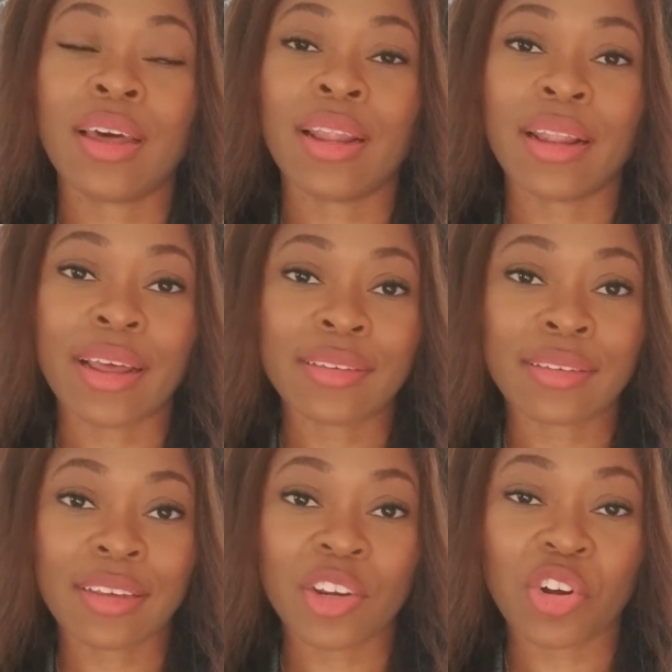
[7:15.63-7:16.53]
less
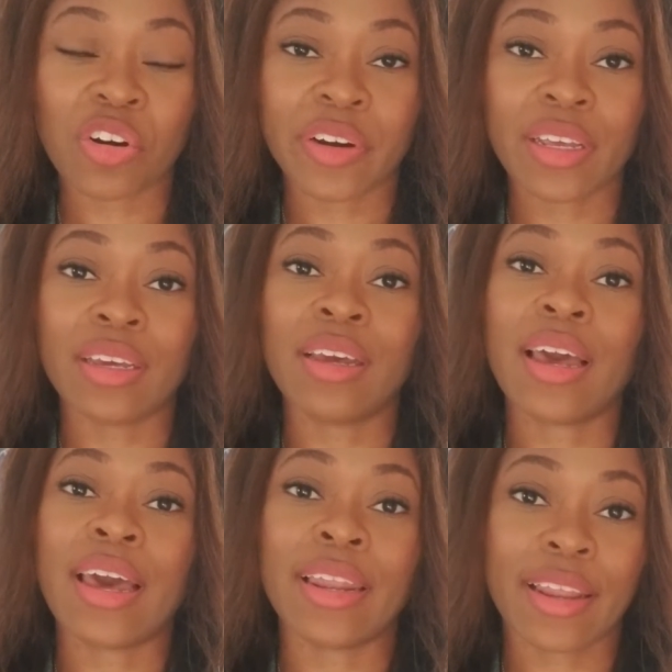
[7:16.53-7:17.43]
seniority
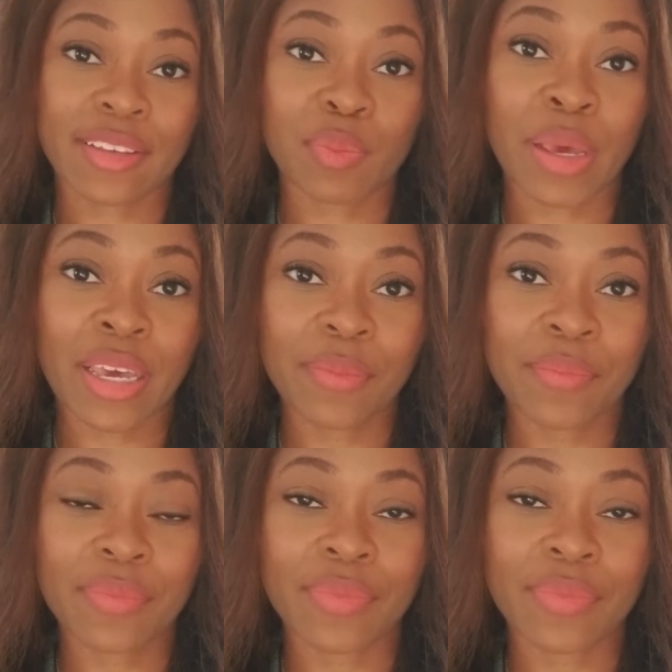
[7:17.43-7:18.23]
and less pay.